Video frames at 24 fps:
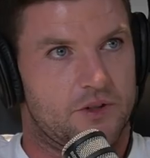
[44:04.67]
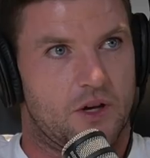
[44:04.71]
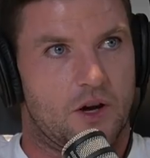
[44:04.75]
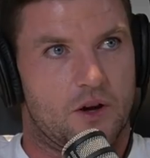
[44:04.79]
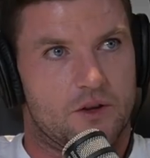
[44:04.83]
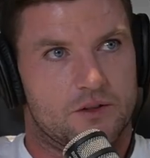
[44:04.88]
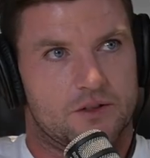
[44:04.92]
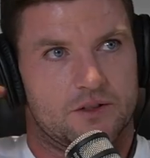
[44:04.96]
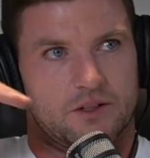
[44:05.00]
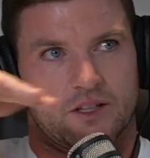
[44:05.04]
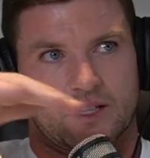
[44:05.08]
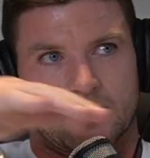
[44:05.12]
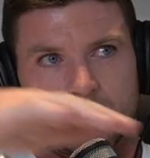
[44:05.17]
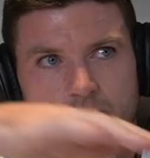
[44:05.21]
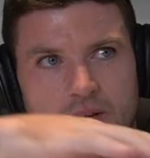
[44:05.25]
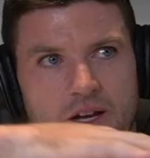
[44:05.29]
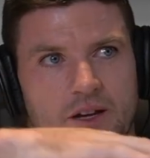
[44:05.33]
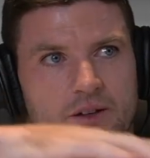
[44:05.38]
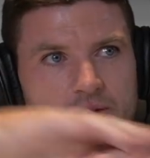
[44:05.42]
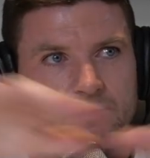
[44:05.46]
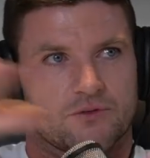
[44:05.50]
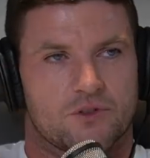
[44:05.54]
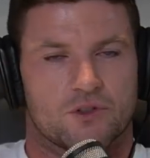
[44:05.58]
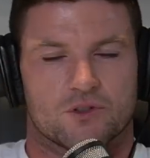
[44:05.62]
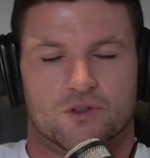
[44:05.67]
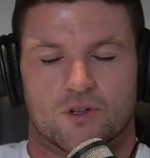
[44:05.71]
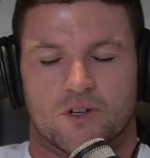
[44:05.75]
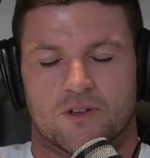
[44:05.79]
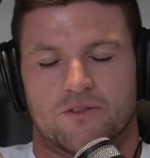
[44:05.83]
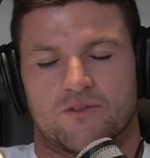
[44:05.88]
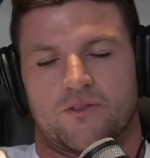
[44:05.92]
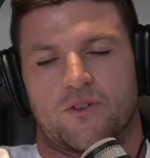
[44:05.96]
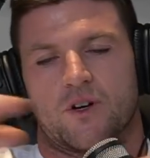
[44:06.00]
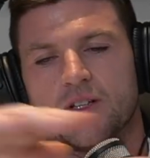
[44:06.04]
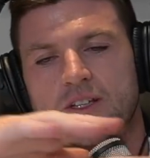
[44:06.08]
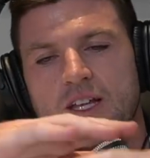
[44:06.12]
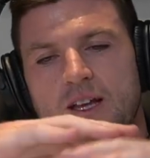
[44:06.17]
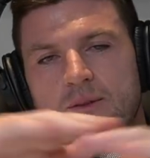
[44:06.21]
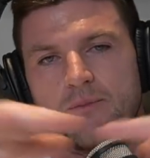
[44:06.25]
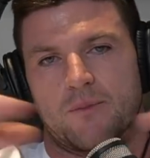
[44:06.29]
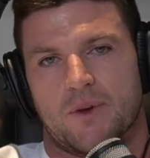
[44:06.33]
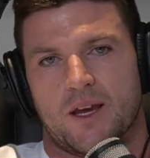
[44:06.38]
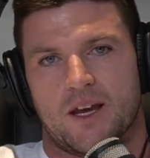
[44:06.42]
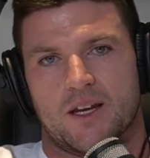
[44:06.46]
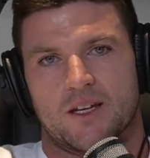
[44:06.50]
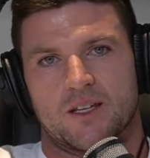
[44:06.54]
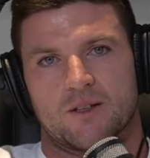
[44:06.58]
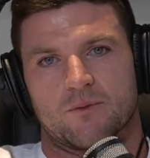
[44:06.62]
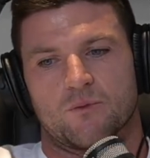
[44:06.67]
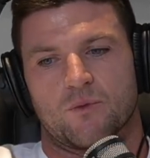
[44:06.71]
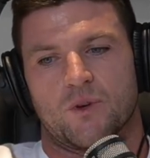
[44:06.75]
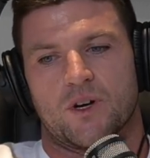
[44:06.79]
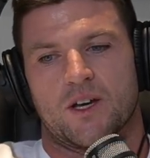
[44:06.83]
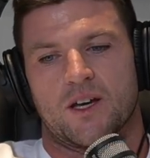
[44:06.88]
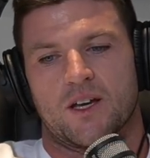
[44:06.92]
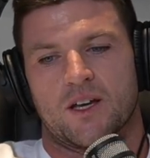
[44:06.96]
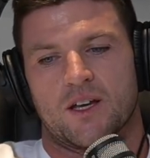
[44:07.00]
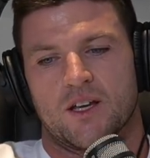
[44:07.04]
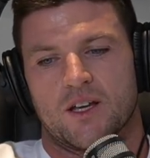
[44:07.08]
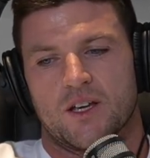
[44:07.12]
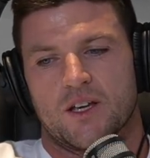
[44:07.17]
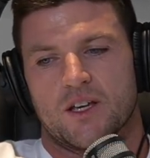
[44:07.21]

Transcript: lows, and it's about trying to find that medium where,